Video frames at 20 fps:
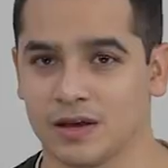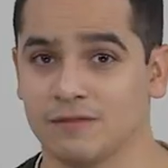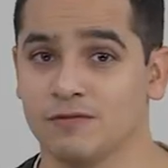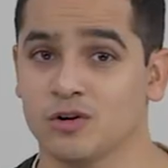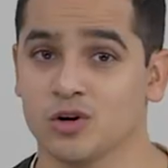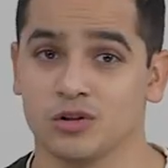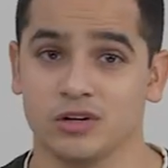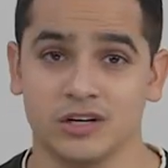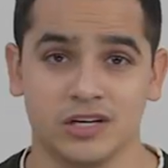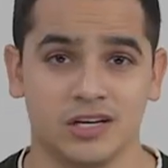If
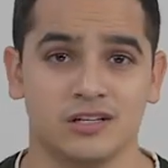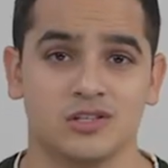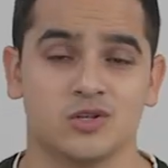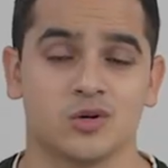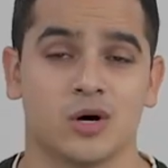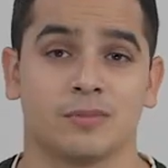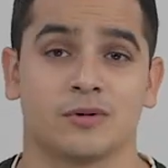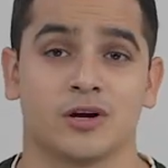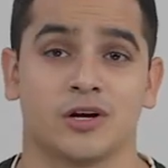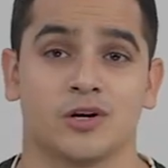you're looking
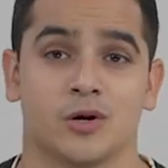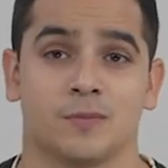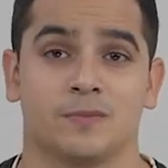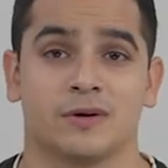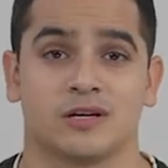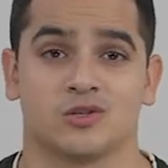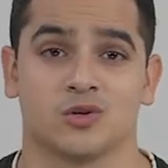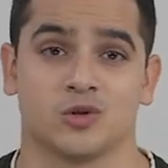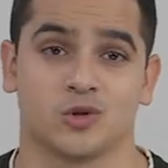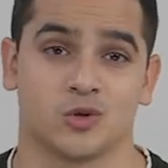to upgrade your
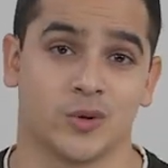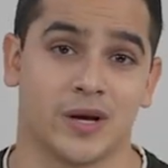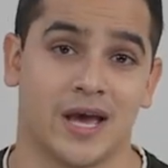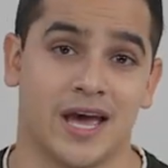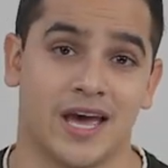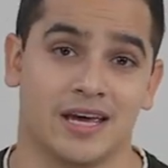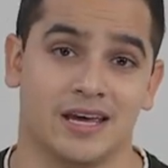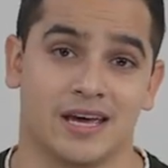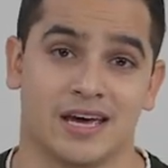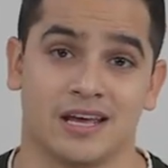Pixel
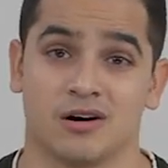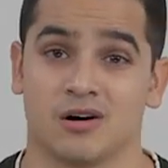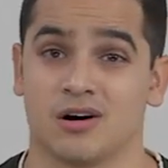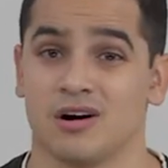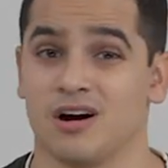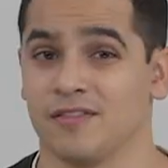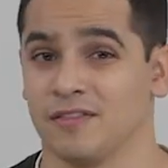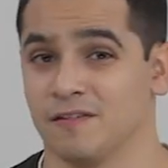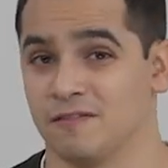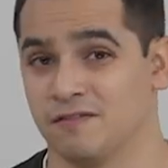3a and
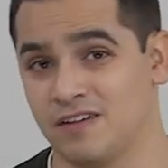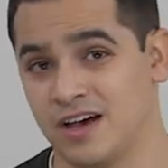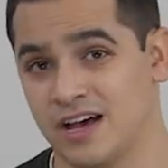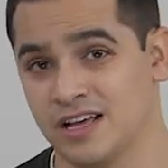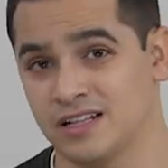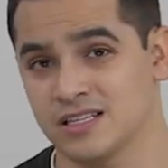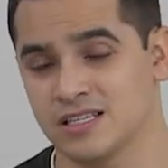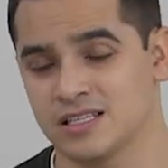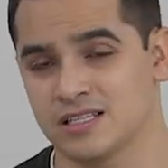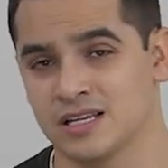are on the
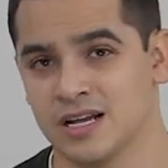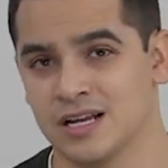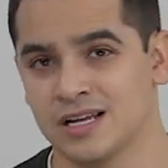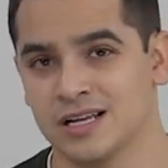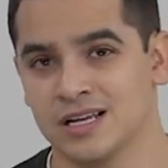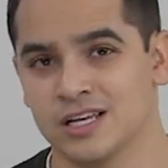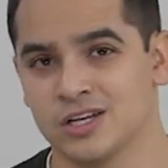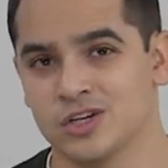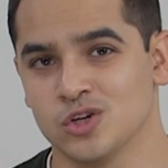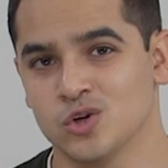fence,
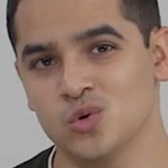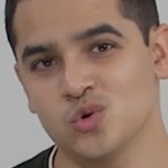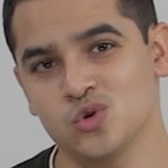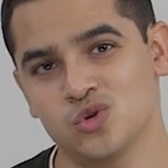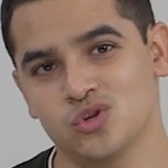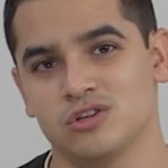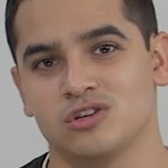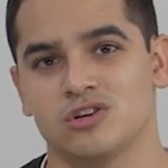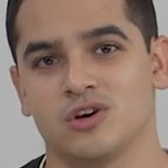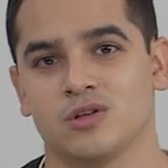you
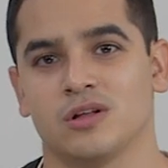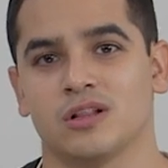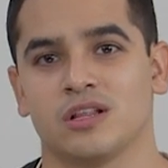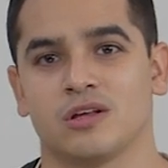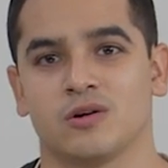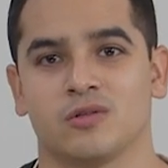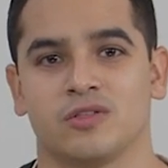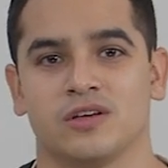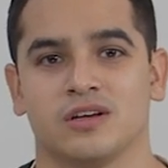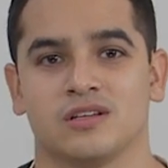should know the
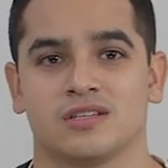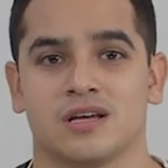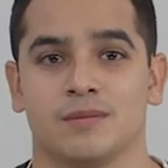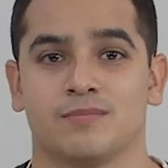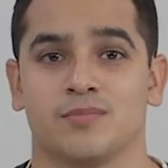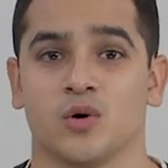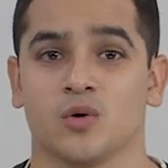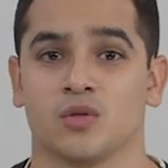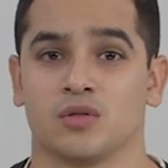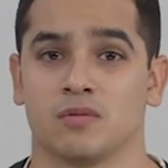little things
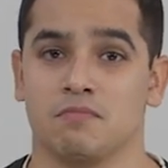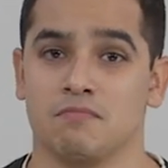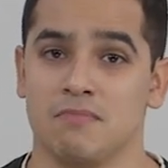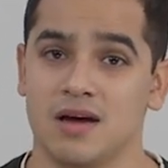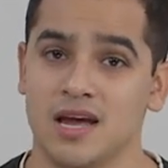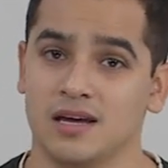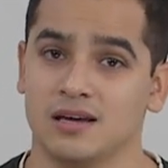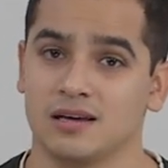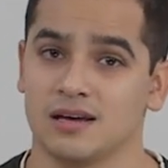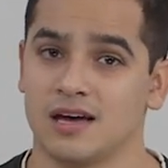that both
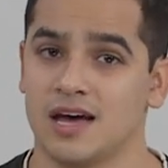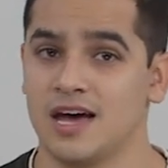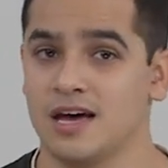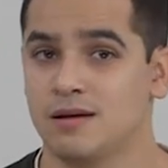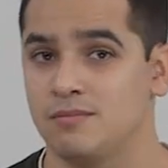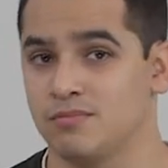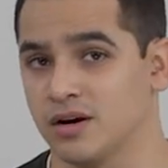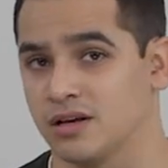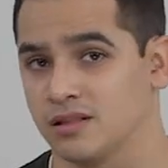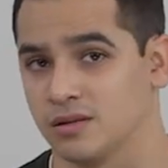make
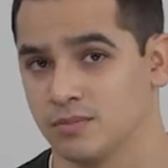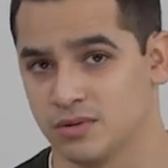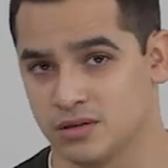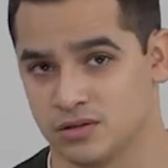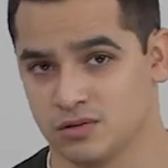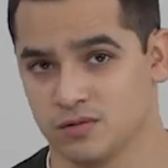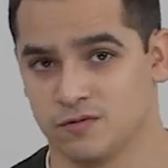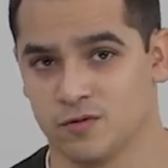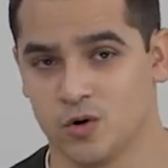and break the Pixel